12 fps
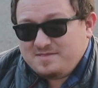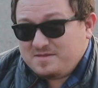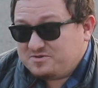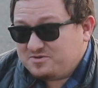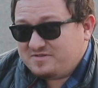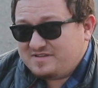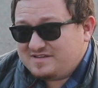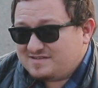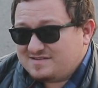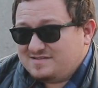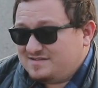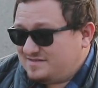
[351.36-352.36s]
The truth is
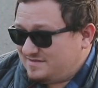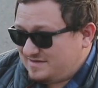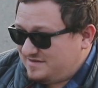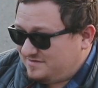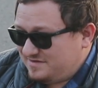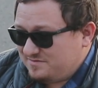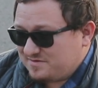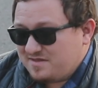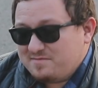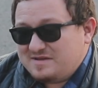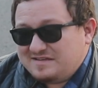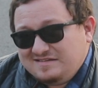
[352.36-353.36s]
this is easily one of
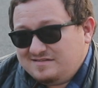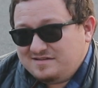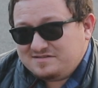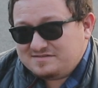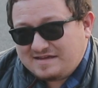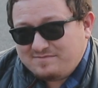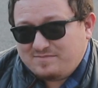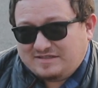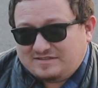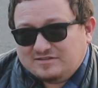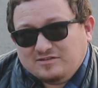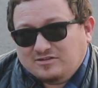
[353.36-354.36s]
the best decisions I've
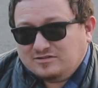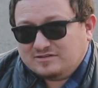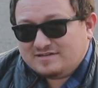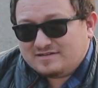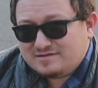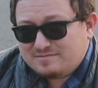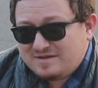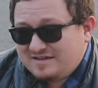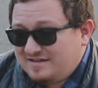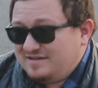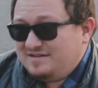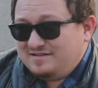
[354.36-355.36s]
made in a long time.
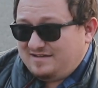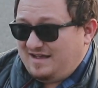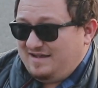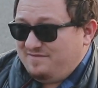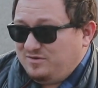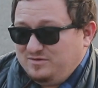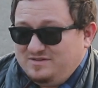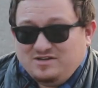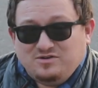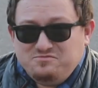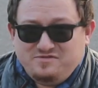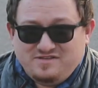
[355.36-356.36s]
I've only
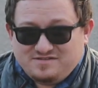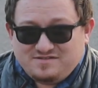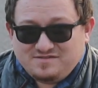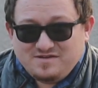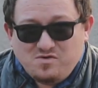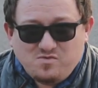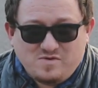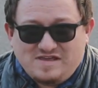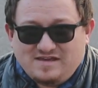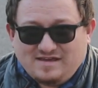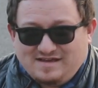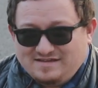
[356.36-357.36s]
owned this a
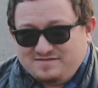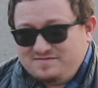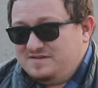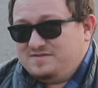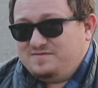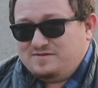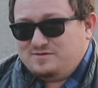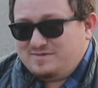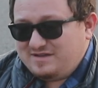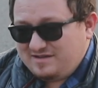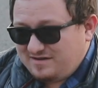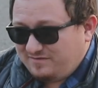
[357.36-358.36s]
week as of this
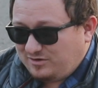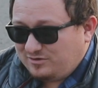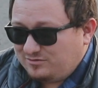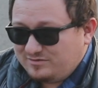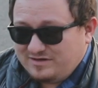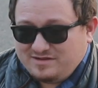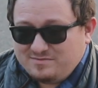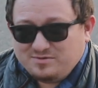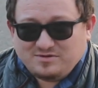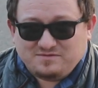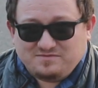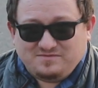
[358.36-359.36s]
filming, and I've already
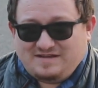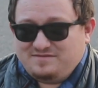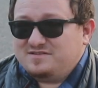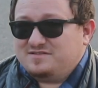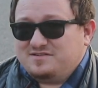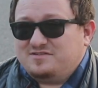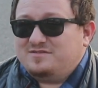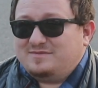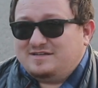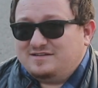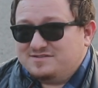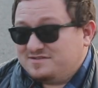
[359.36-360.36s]
put 500-600
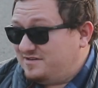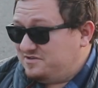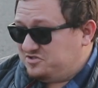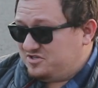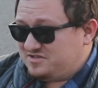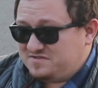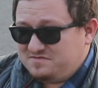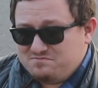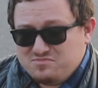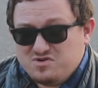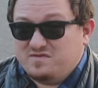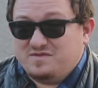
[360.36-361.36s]
miles on it, just
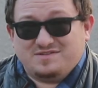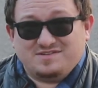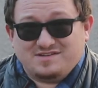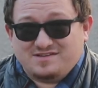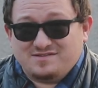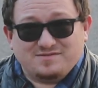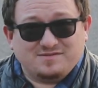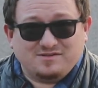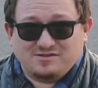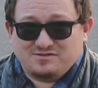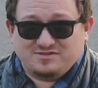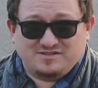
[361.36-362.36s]
moving stuff,
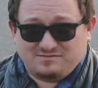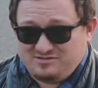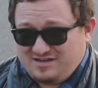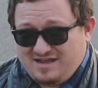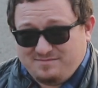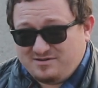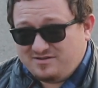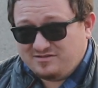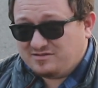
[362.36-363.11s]
closing up shop in other